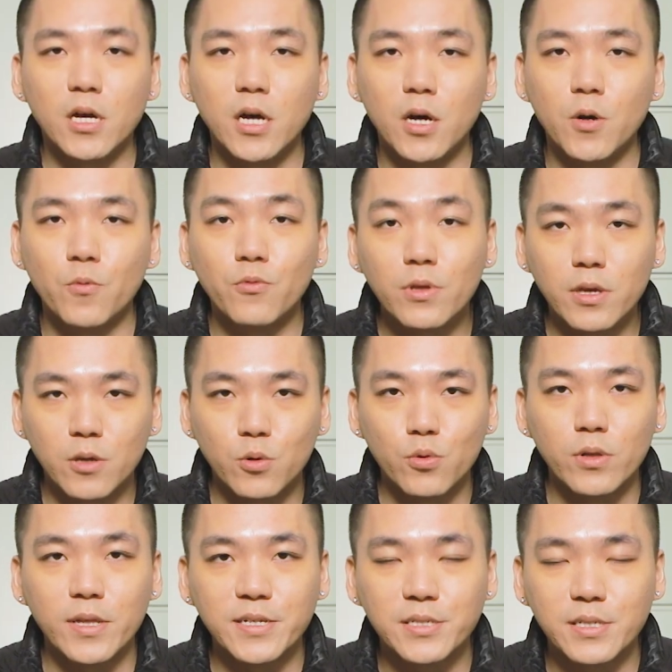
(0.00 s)
a really
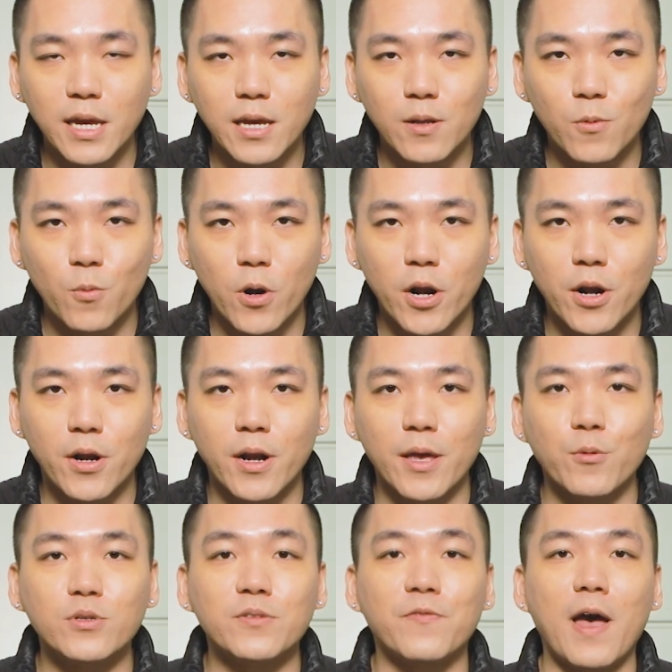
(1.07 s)
cool estate where it
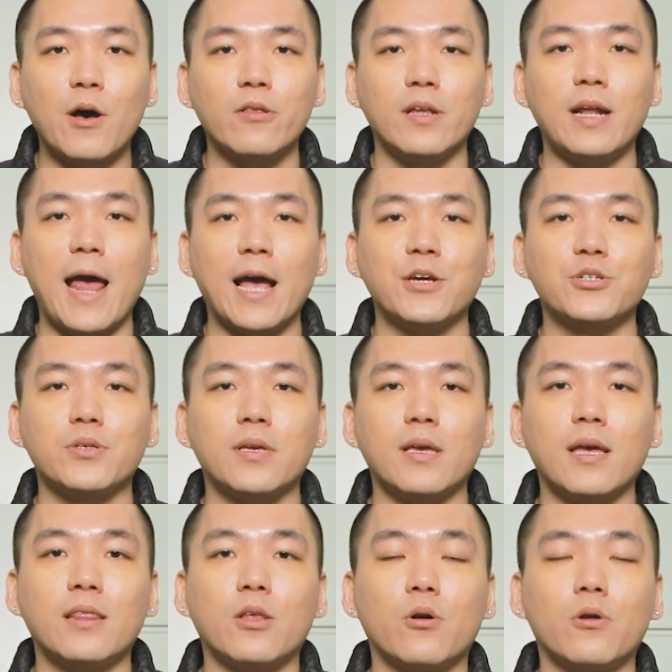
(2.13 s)
was founded actually
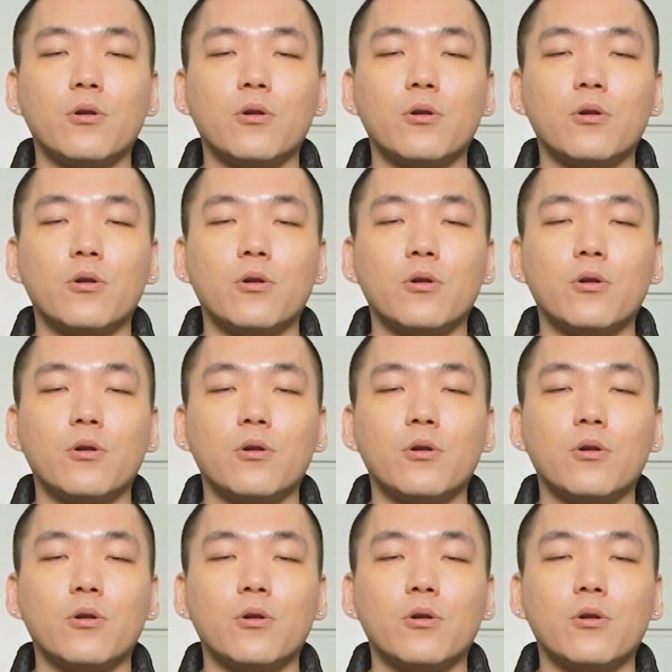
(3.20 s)
in the